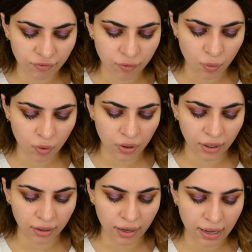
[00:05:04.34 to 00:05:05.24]

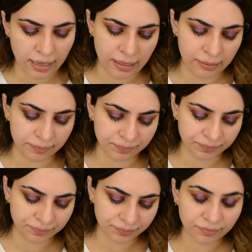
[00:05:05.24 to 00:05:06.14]
for
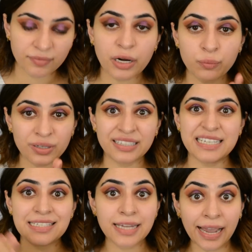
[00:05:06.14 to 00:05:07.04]
really
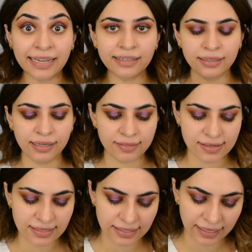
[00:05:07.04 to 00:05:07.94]
tightening the
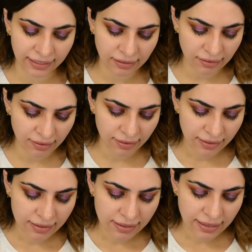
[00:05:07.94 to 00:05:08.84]
skin.
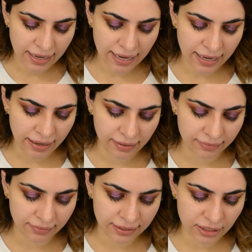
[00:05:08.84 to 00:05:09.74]
And
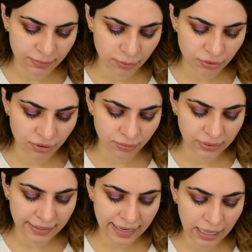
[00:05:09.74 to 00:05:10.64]
it's supposed to
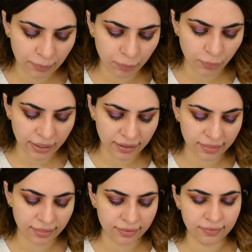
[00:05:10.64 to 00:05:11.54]
really help
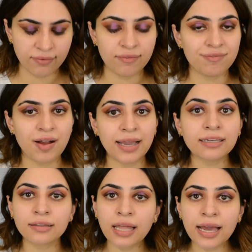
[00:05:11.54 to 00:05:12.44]
with
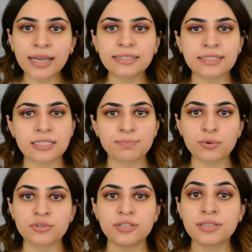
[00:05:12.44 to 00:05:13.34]
fine lines. It's
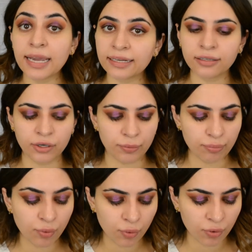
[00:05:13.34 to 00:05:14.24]
supposed to tighten your
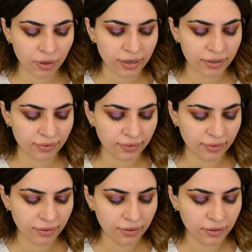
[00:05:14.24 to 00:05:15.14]
pores.
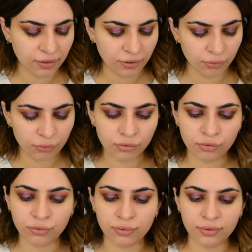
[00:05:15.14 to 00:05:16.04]

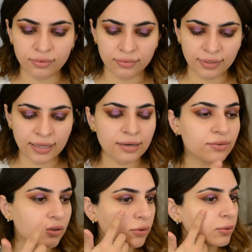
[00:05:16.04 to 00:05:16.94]
Ooh, that
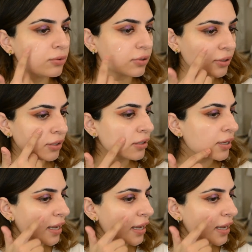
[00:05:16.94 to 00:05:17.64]
is cool.